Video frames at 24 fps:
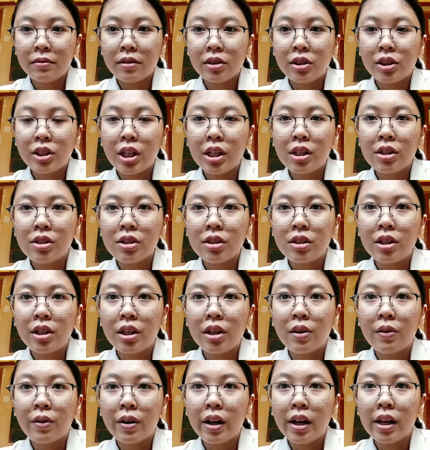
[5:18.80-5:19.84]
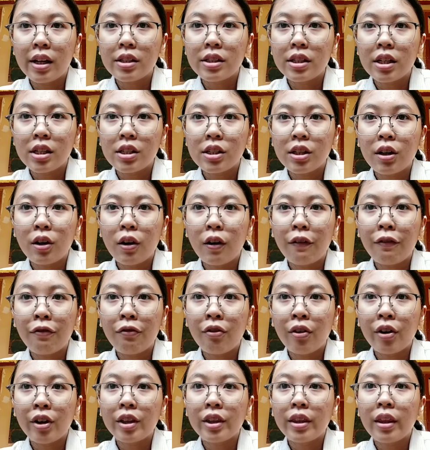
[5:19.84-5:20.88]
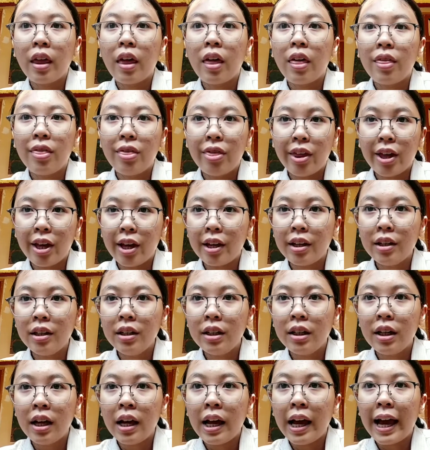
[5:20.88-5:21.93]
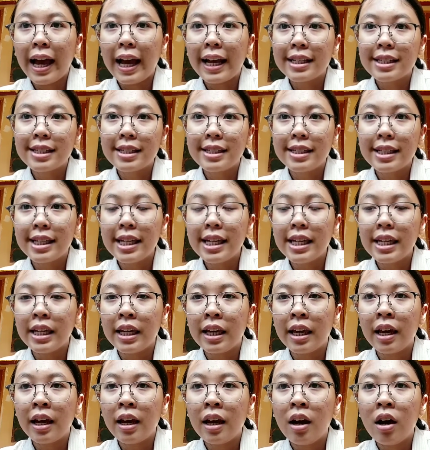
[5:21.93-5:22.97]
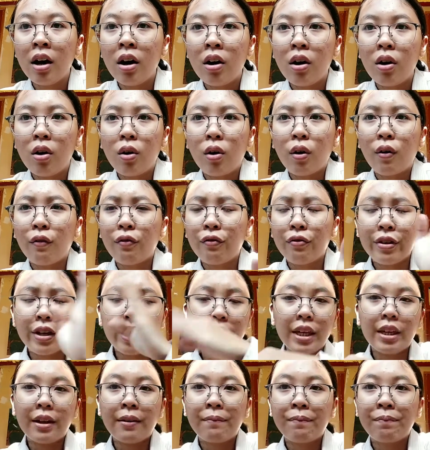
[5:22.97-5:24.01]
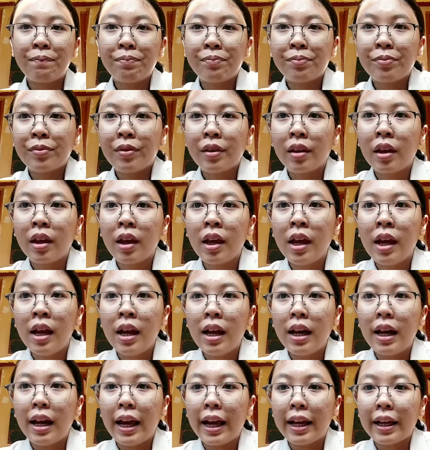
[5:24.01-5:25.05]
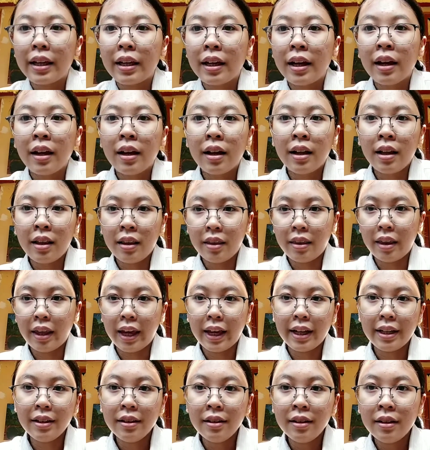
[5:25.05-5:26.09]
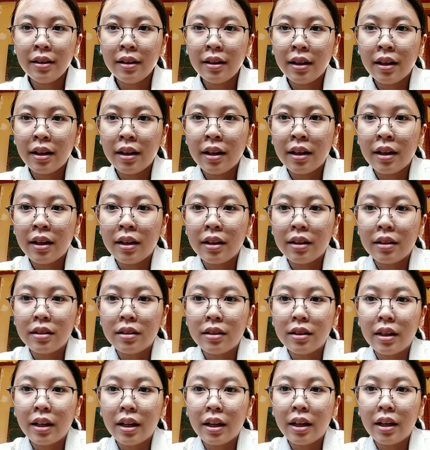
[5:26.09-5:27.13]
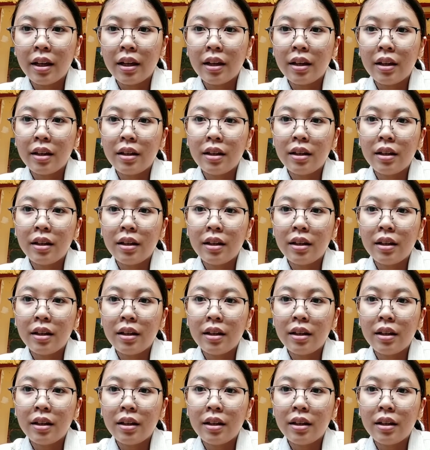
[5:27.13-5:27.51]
change the realization of with the as the or v. Like then, they